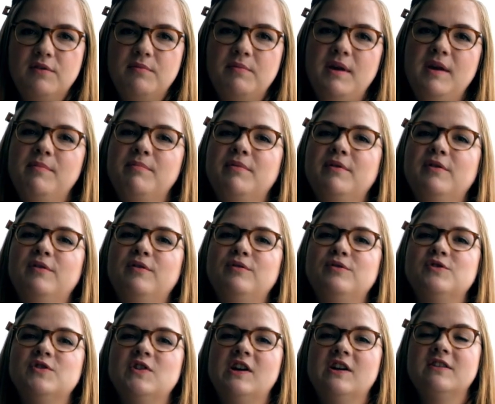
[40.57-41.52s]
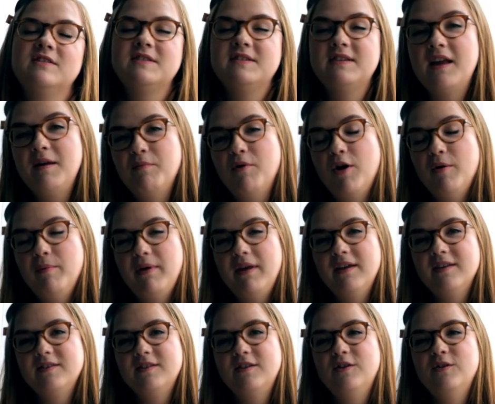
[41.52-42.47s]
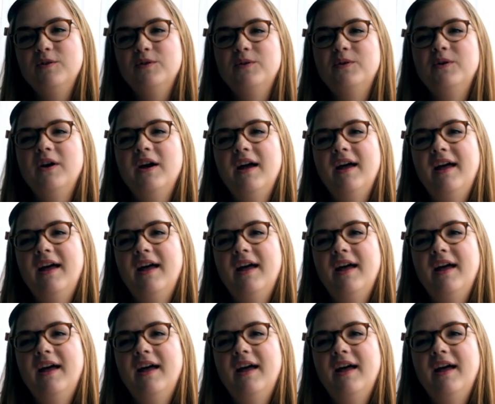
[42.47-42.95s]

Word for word: people who share the same hobby as you,